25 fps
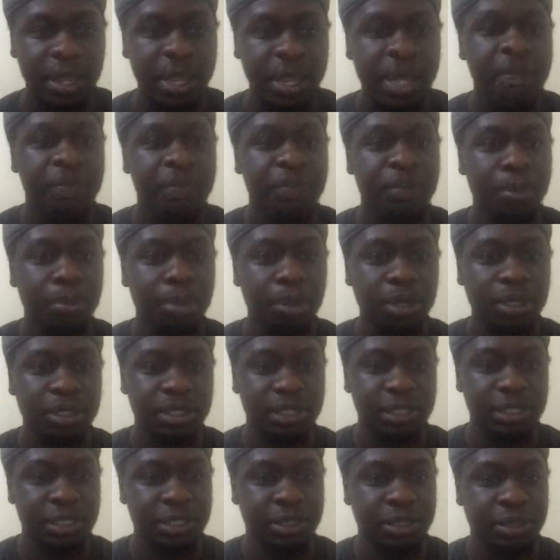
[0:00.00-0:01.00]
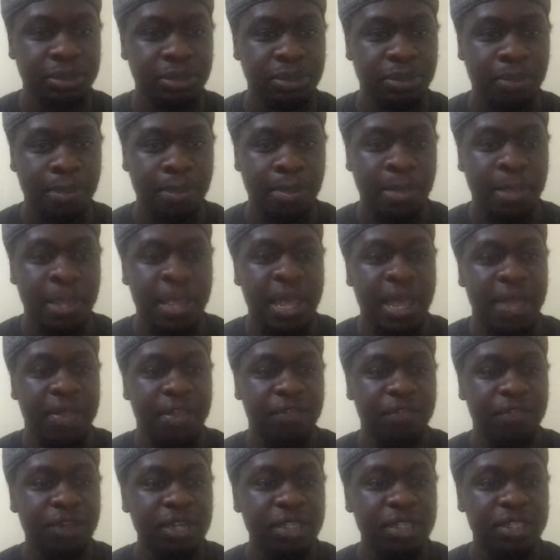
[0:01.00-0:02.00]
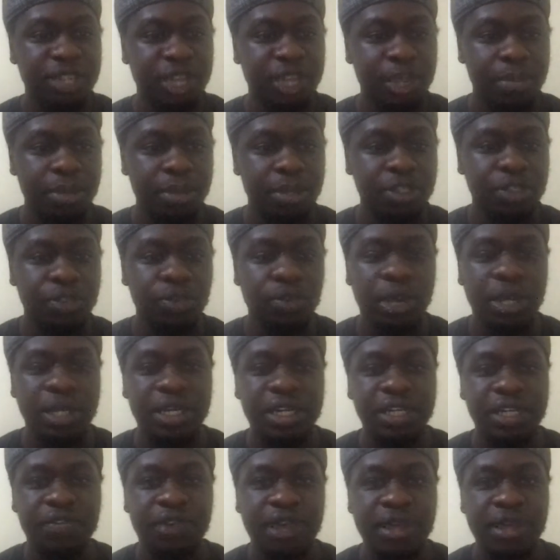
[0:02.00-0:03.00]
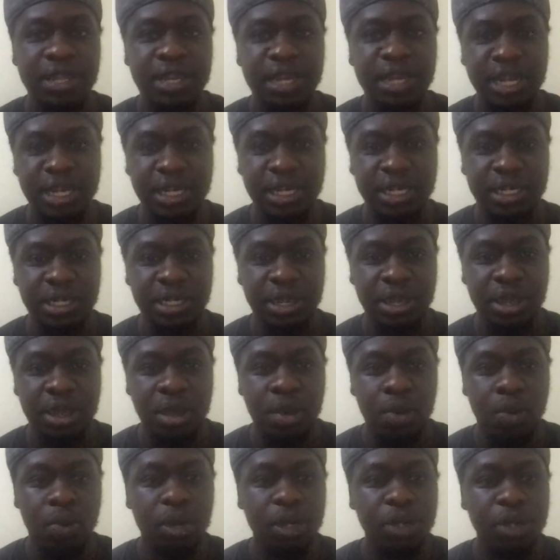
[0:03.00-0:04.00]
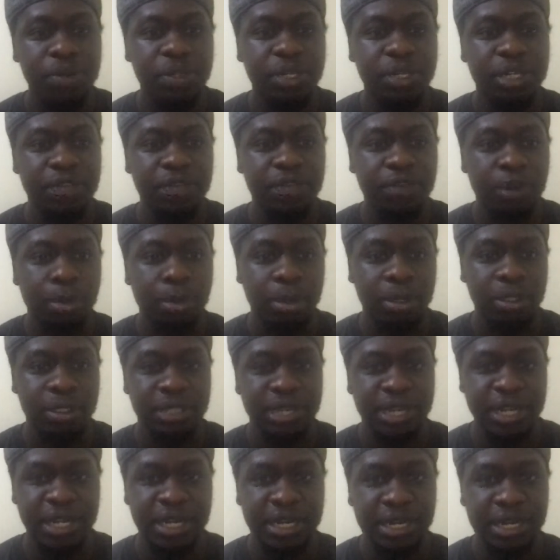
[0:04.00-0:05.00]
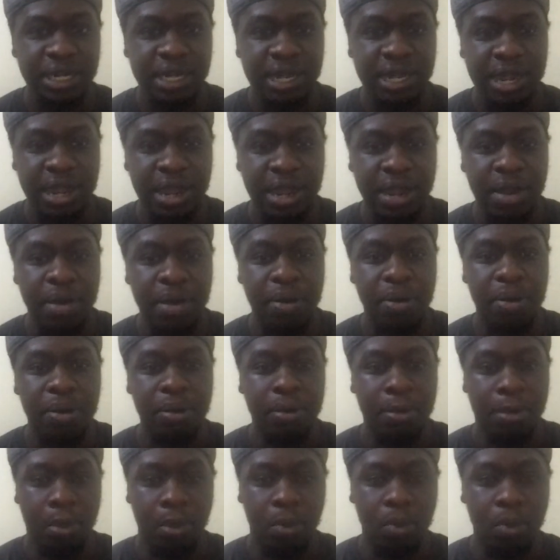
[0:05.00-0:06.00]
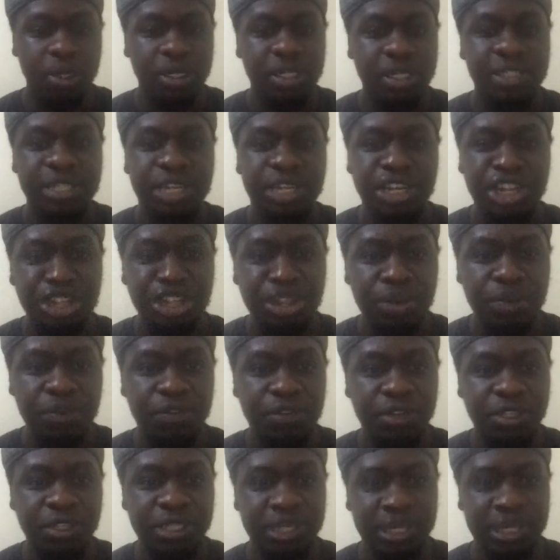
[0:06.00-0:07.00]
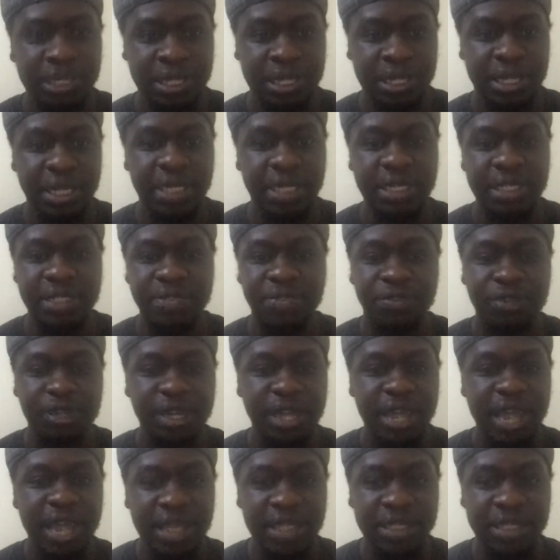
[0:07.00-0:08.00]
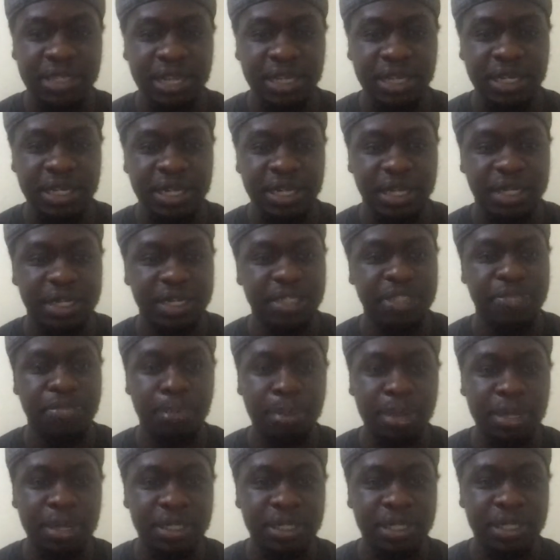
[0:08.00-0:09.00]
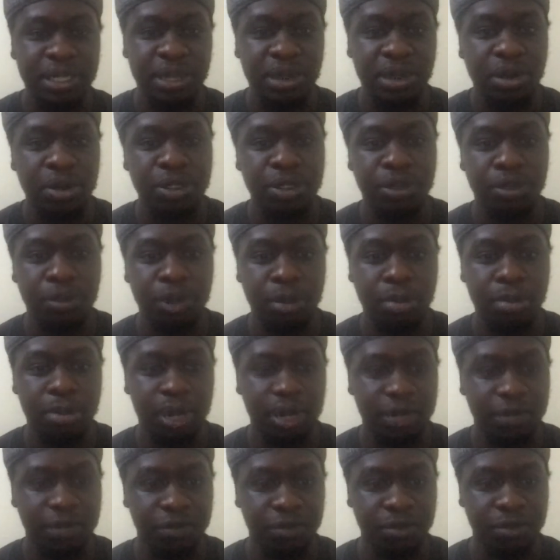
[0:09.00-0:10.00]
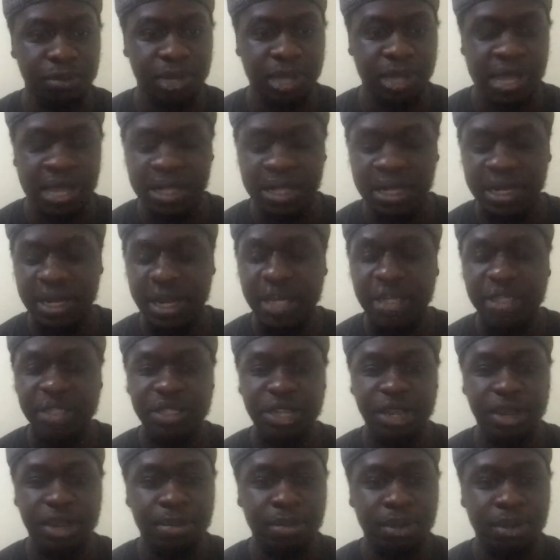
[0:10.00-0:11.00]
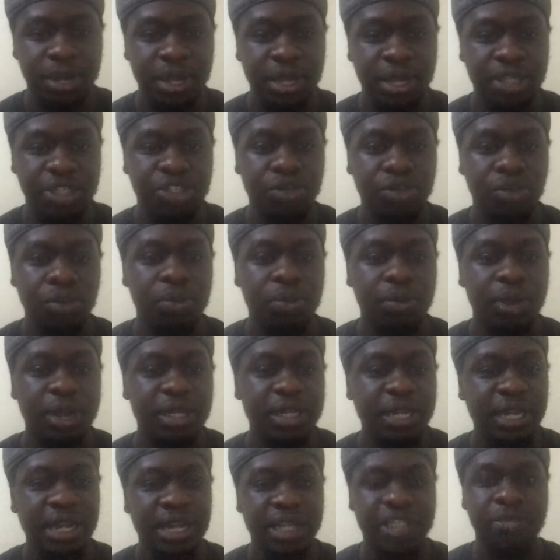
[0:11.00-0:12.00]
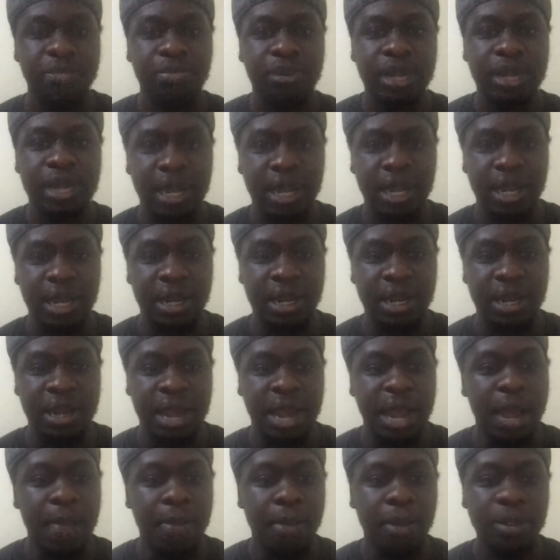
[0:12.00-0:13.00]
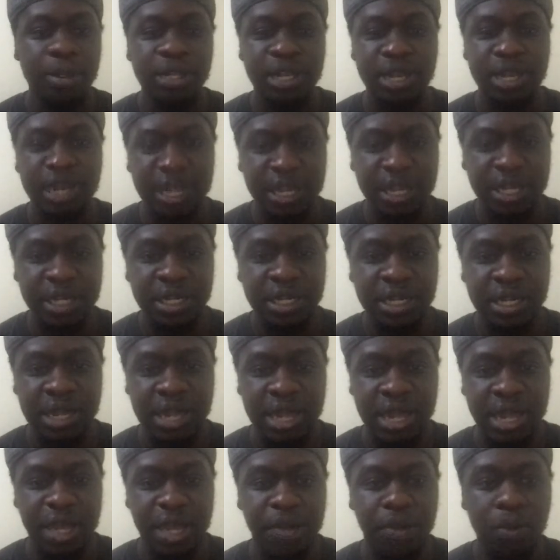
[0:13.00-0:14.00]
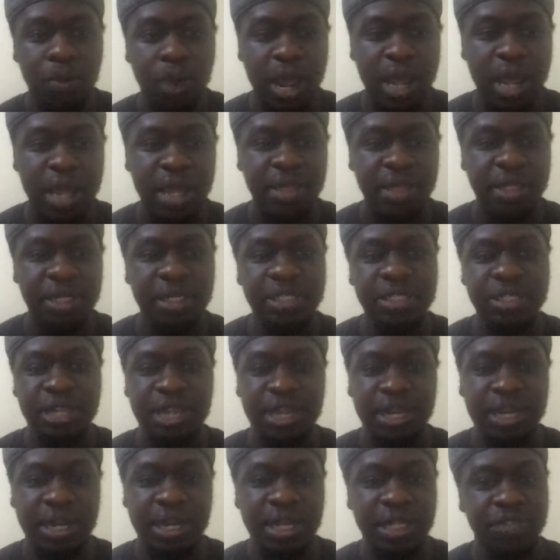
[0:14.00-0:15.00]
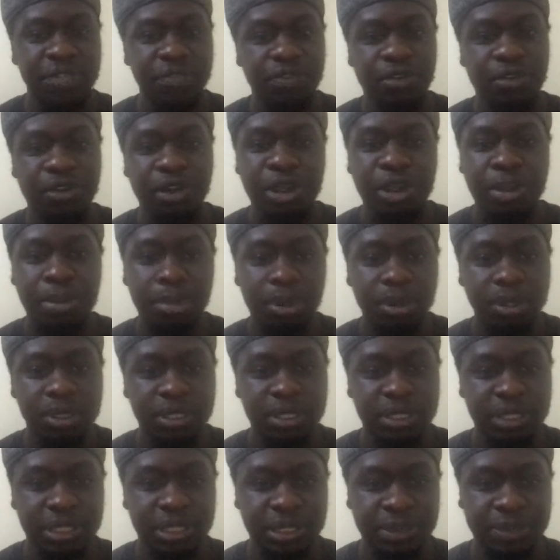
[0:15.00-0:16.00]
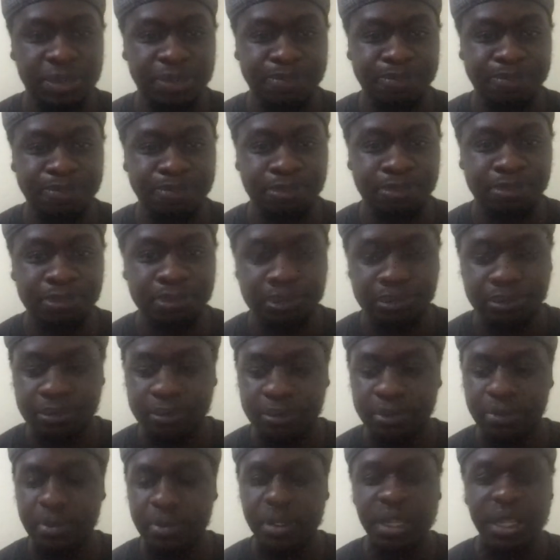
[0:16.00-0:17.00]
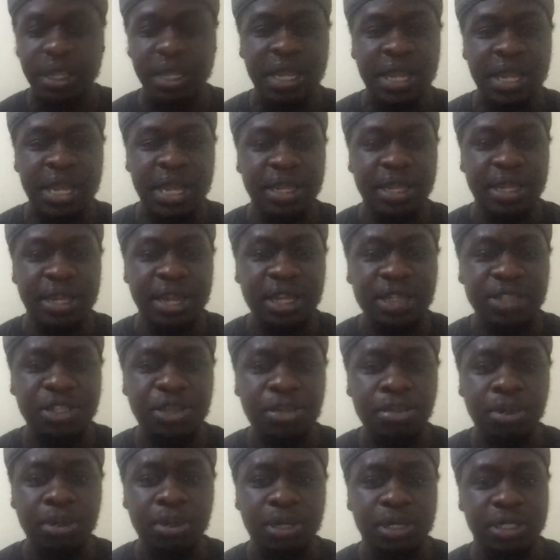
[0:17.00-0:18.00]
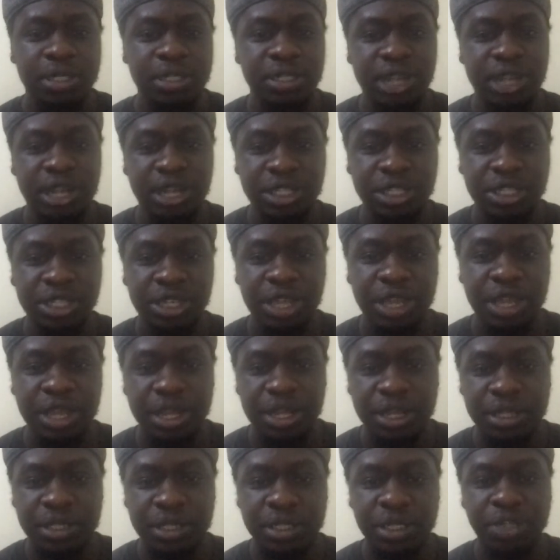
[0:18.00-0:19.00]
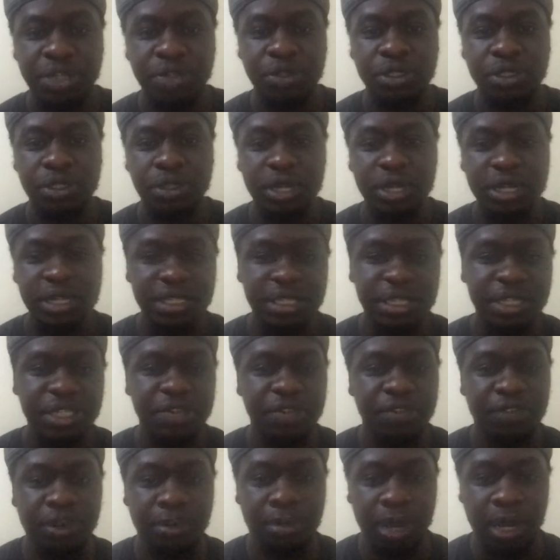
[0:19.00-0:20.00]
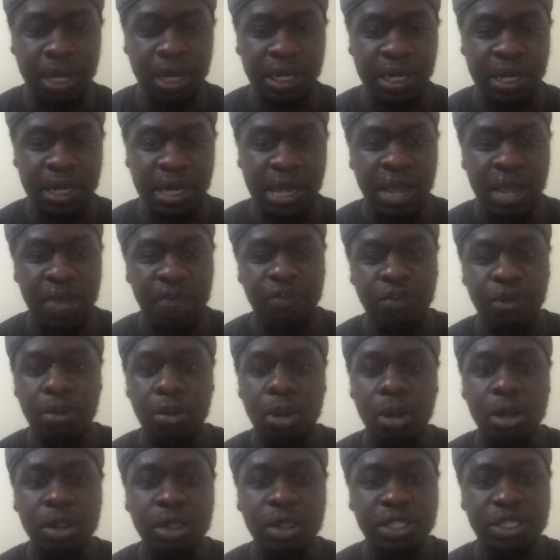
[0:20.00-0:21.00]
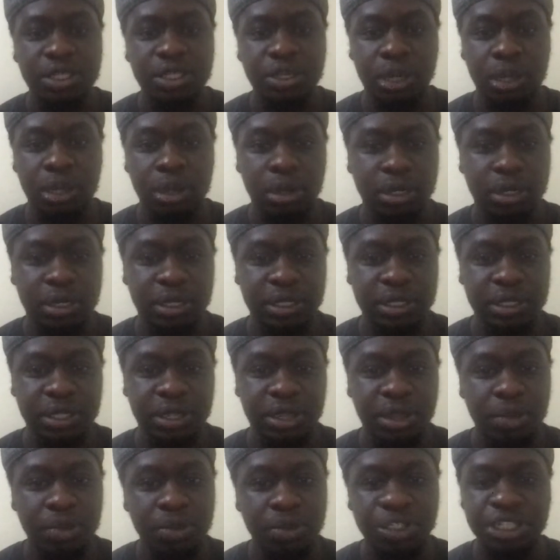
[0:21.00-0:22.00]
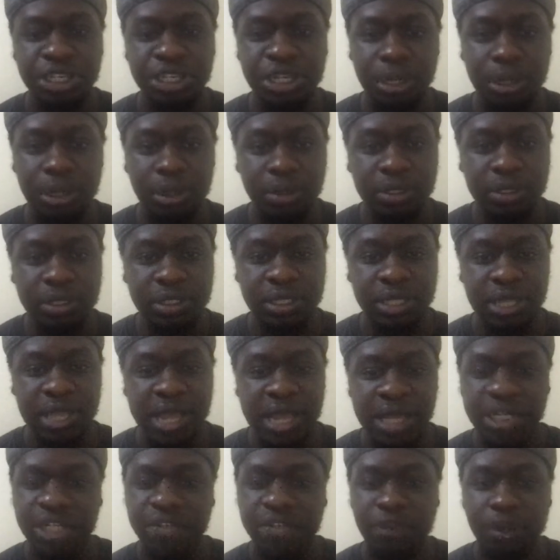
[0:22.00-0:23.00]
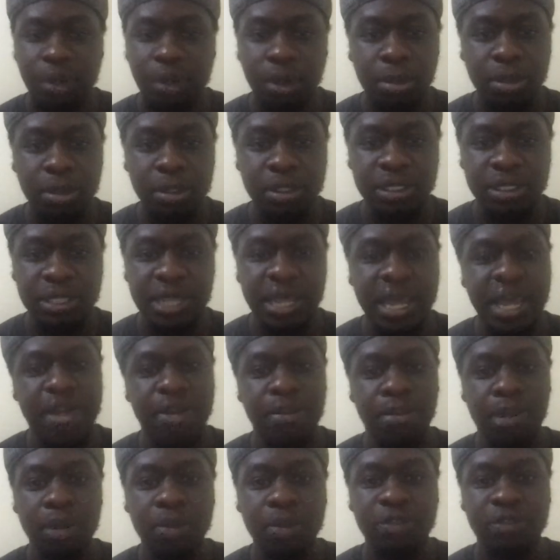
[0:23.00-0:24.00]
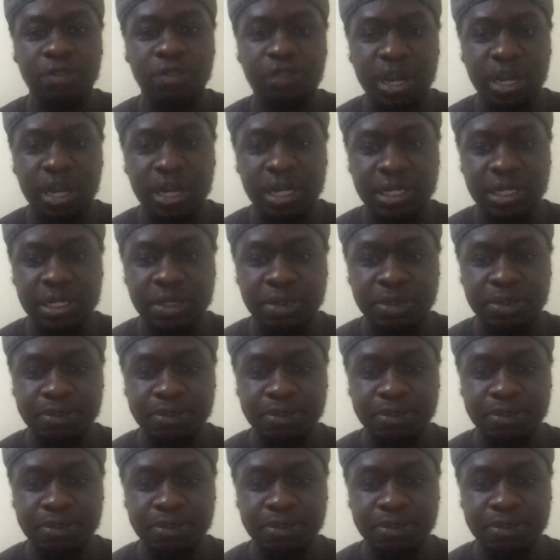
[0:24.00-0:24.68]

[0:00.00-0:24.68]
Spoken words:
The process. The first step is to identify the need. What do the developers need? What is the new feature that is really exciting that is missing on the web platform? The next step is to write an explainer about the need and why this need is very important. The next important stage is to solicit feedback from all the stakeholders, which includes developers and browser vendors.